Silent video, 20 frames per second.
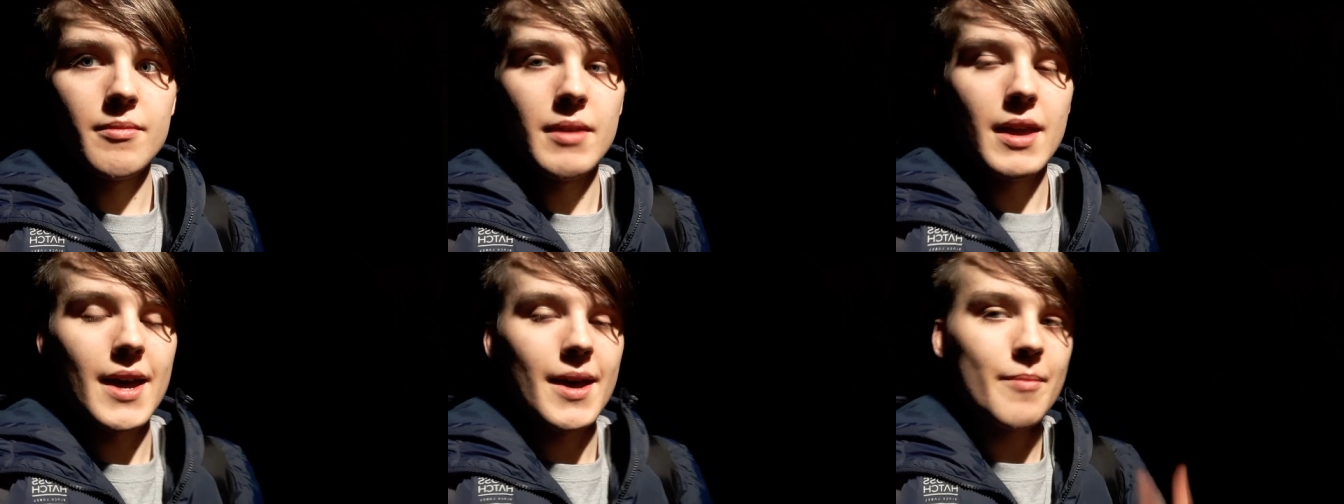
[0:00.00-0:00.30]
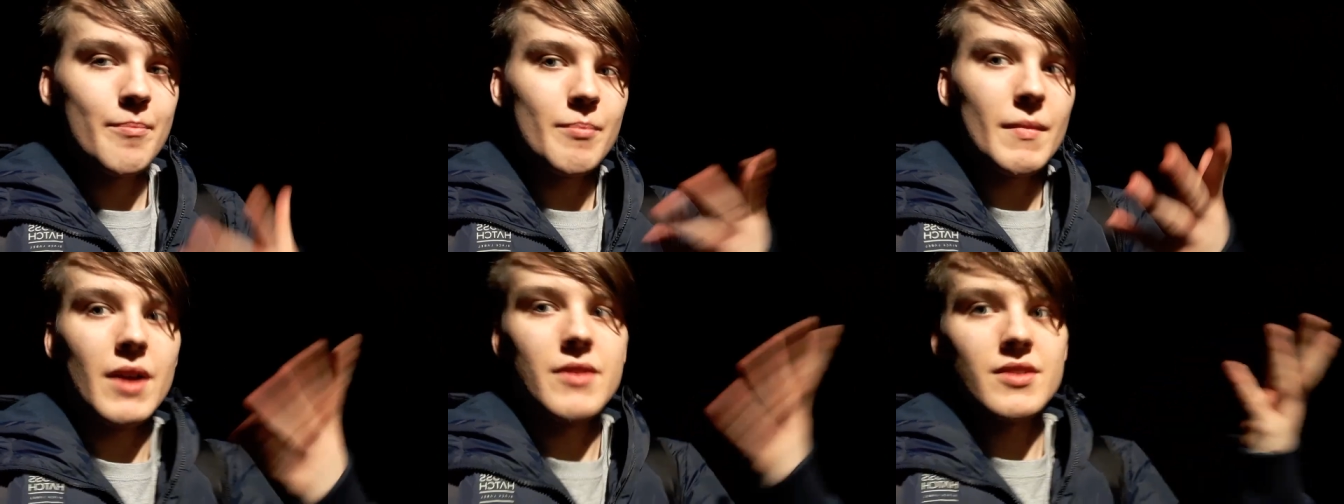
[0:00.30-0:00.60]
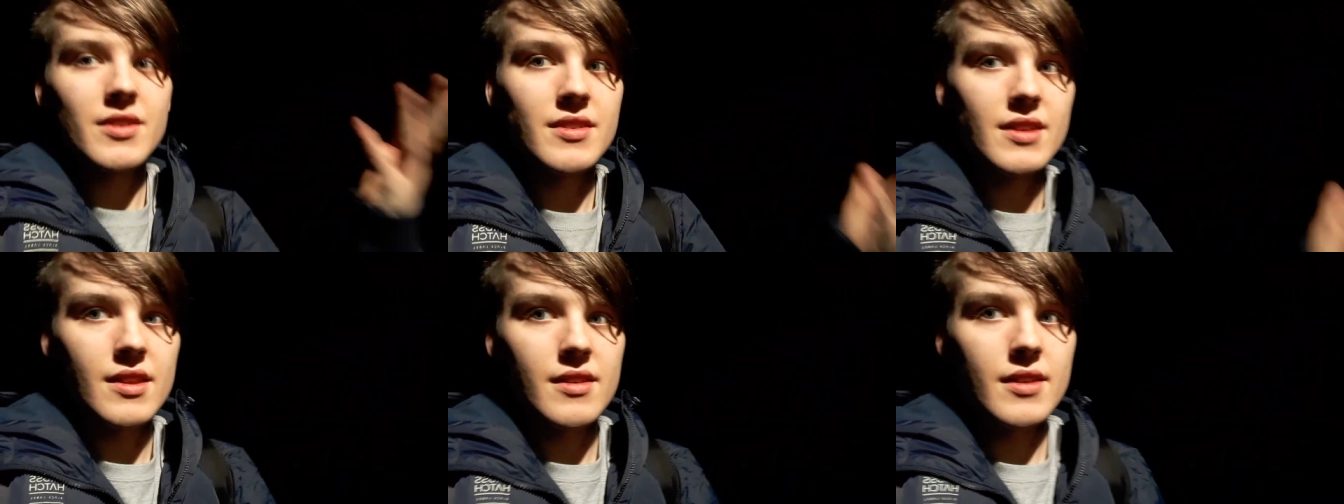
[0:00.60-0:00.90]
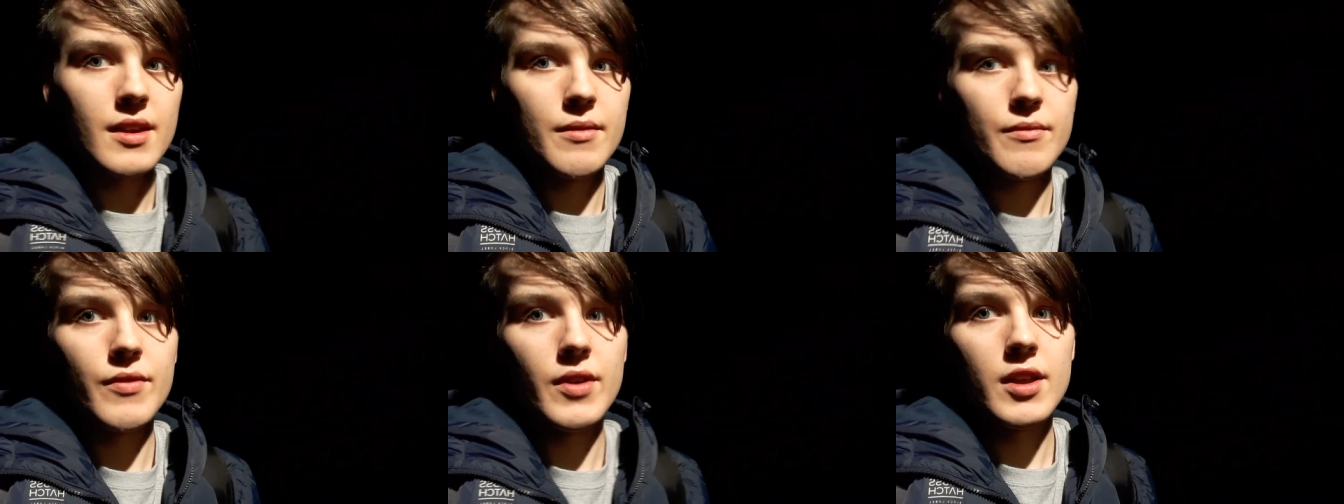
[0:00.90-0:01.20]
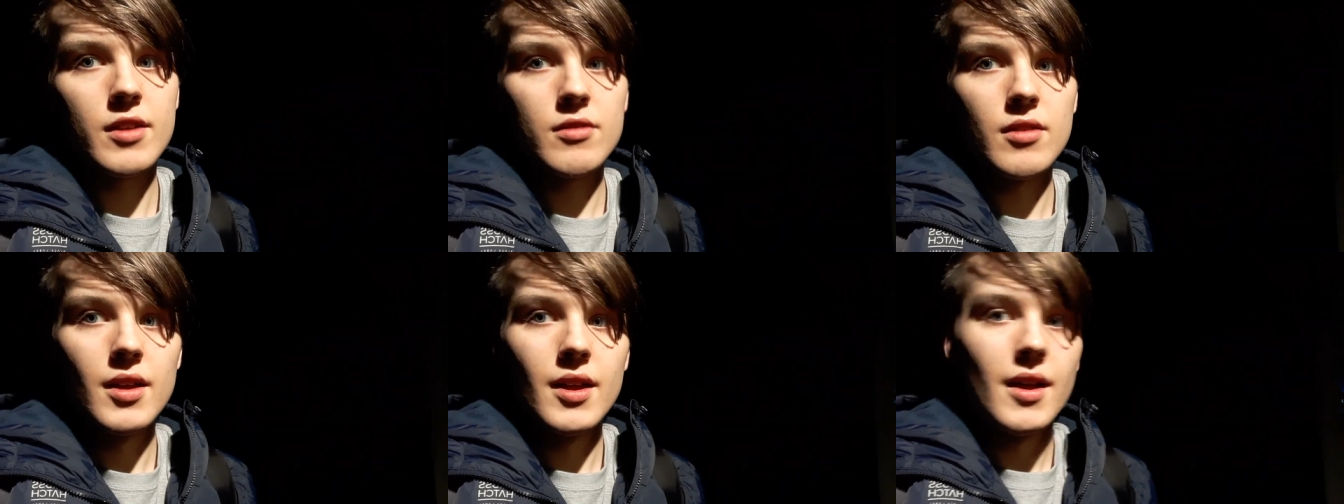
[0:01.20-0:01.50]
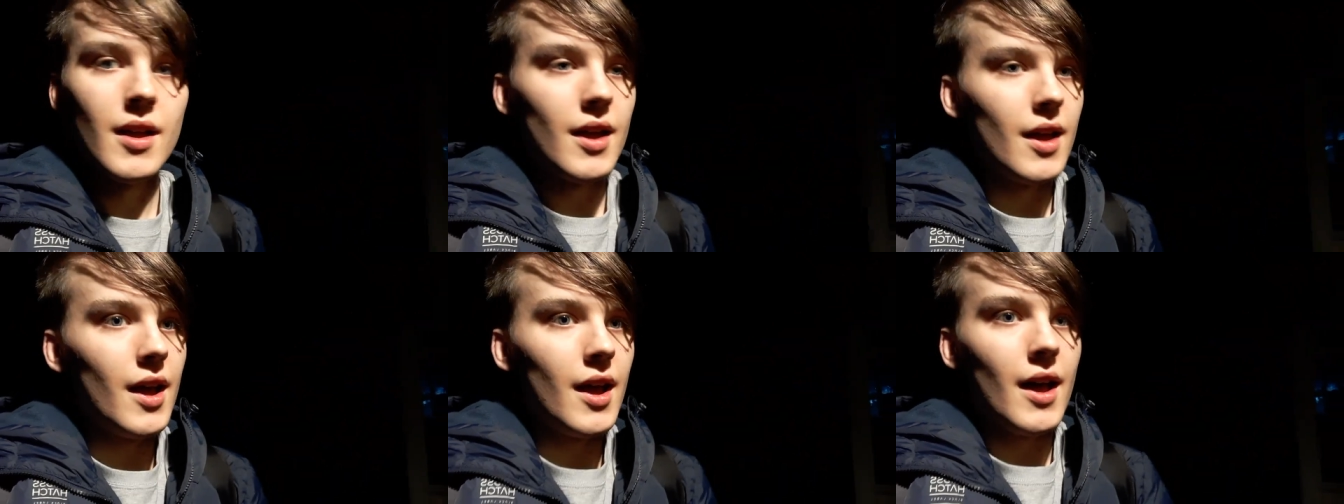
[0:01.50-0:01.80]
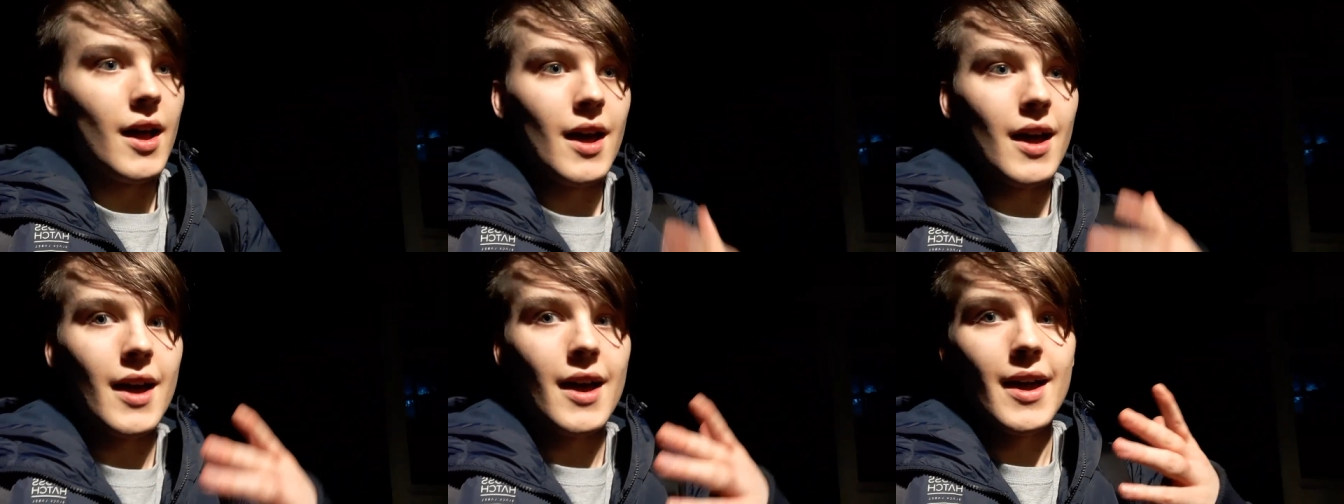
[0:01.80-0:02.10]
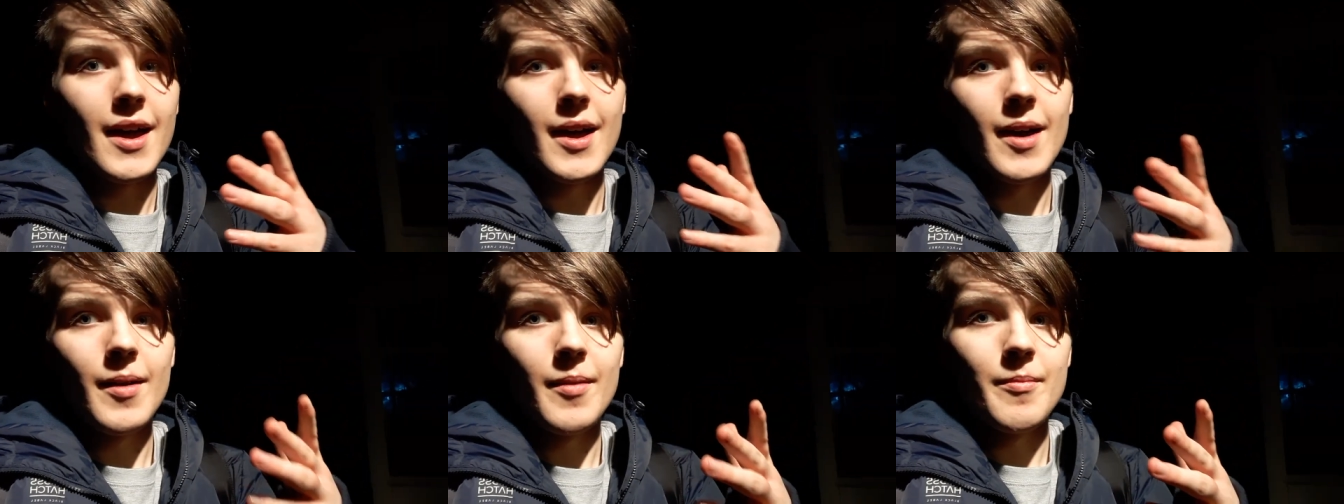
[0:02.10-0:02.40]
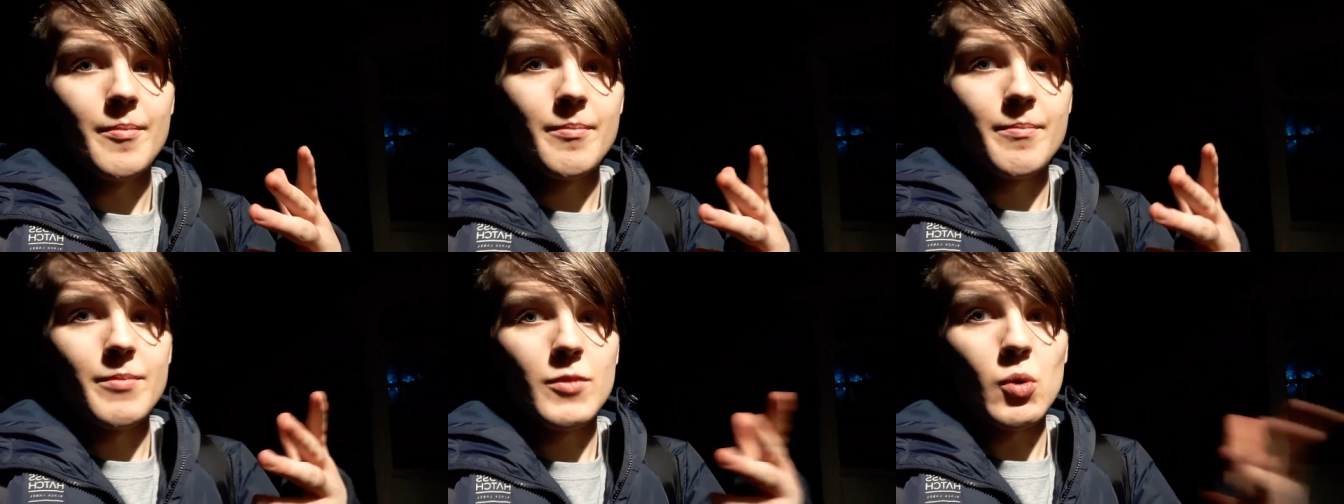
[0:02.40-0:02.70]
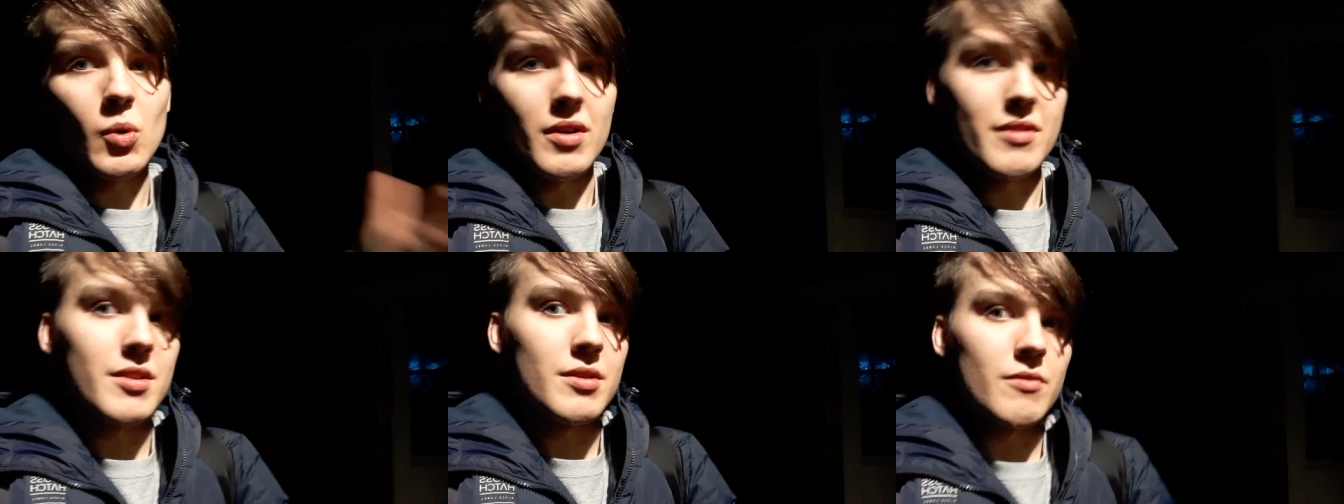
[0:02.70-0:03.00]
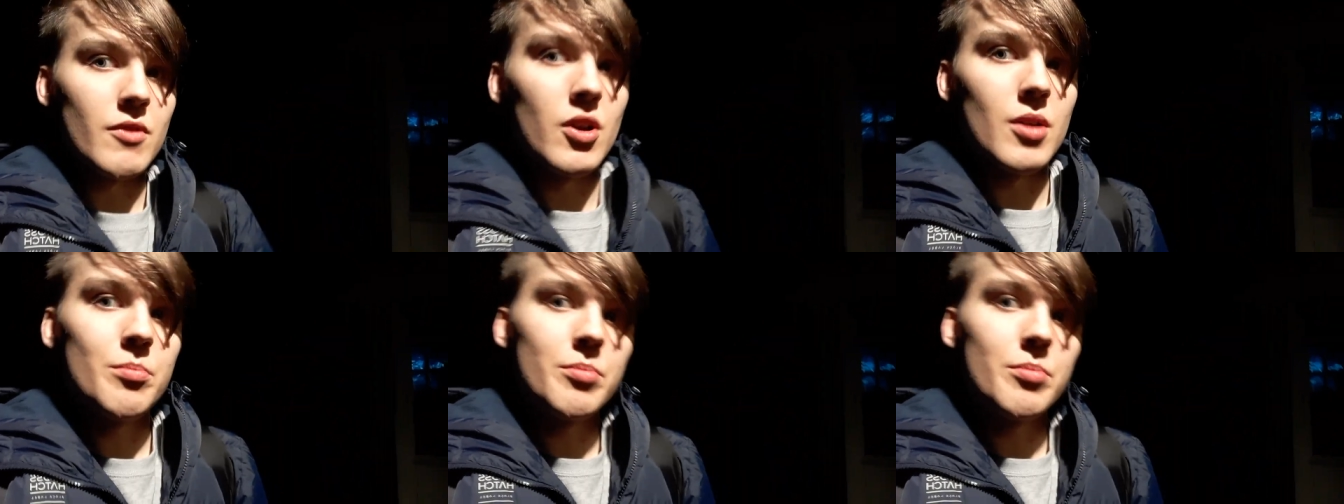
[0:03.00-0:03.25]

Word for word: Yeah, I have just said the same thing um, twice in a row.